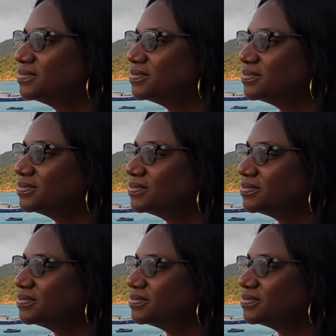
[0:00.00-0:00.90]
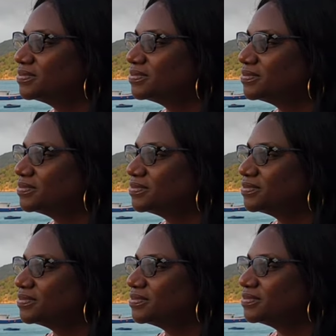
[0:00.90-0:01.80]

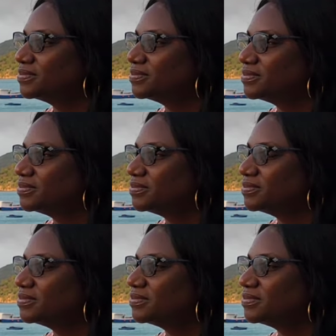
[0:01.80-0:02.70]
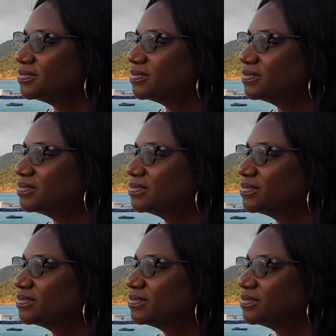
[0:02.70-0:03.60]

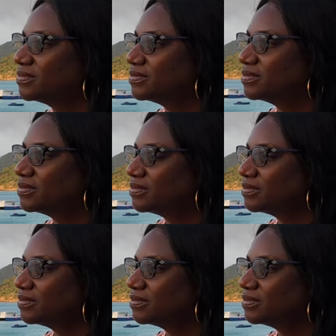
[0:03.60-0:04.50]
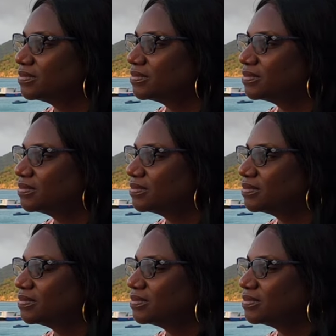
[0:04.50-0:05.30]
This person isn't speaking.